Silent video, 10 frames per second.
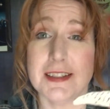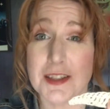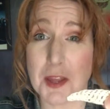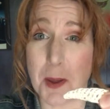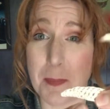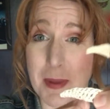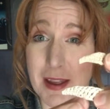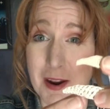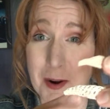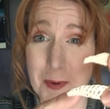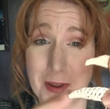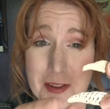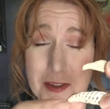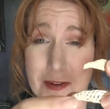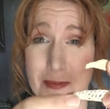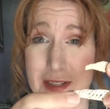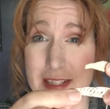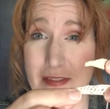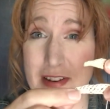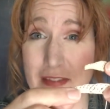the bigger one, the
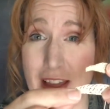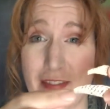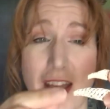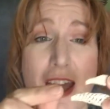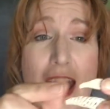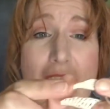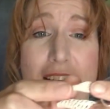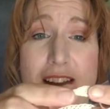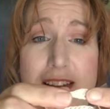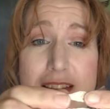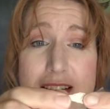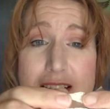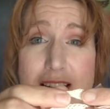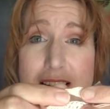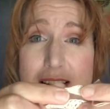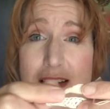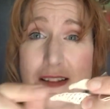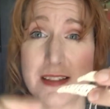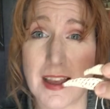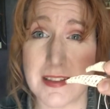3.75. And then this is the
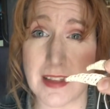size